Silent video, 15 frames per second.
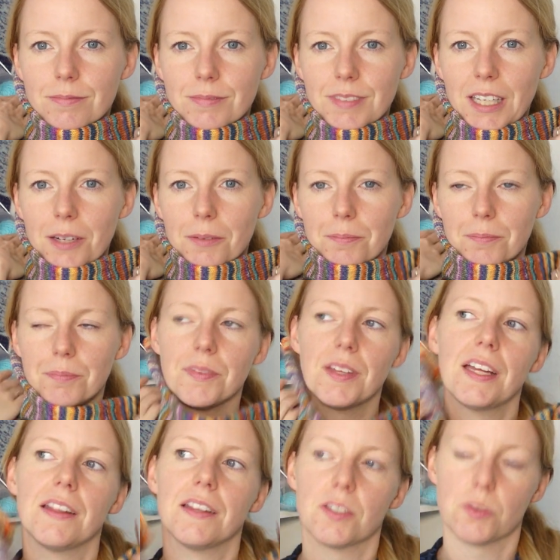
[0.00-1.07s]
Yeah,
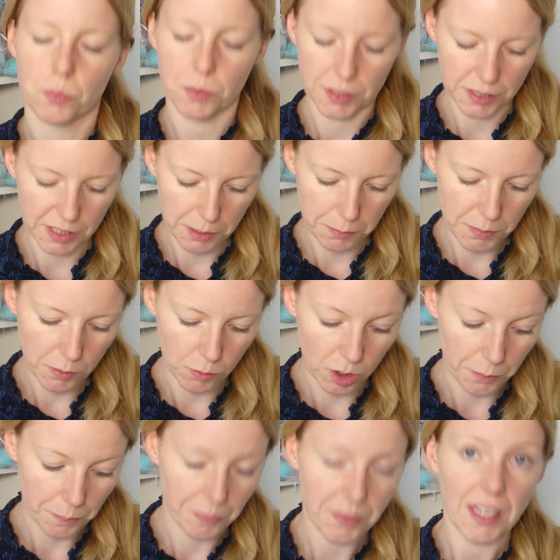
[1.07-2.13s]
and this will keep me
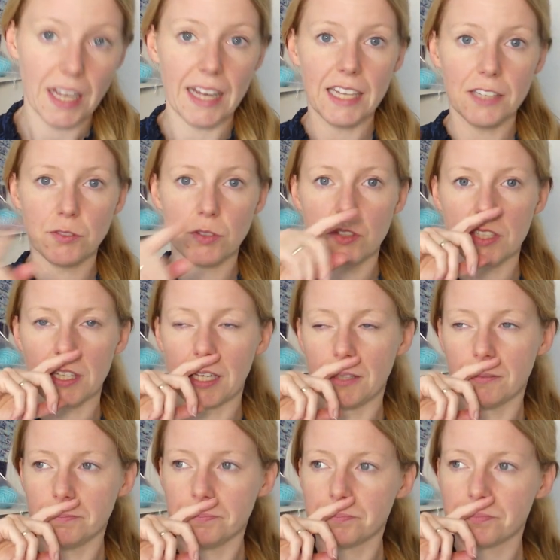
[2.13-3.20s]
warm. I have to say,
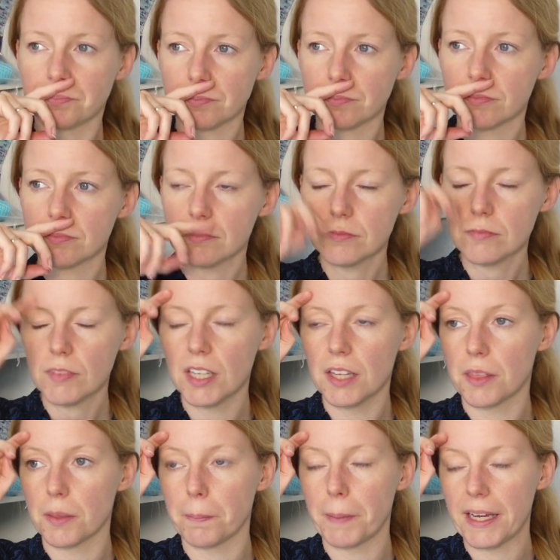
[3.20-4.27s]

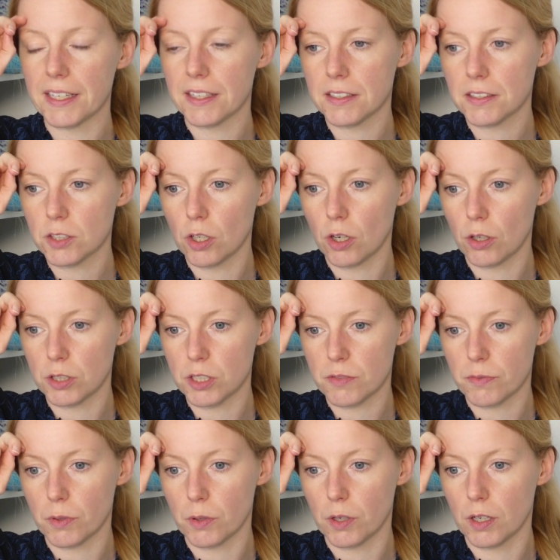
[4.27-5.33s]
the pattern calls
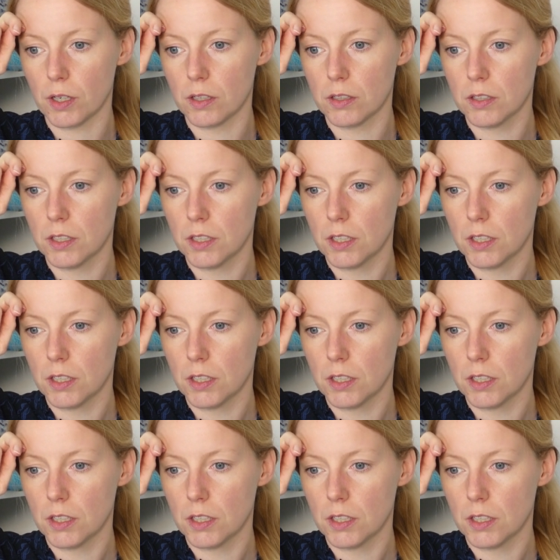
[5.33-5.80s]
for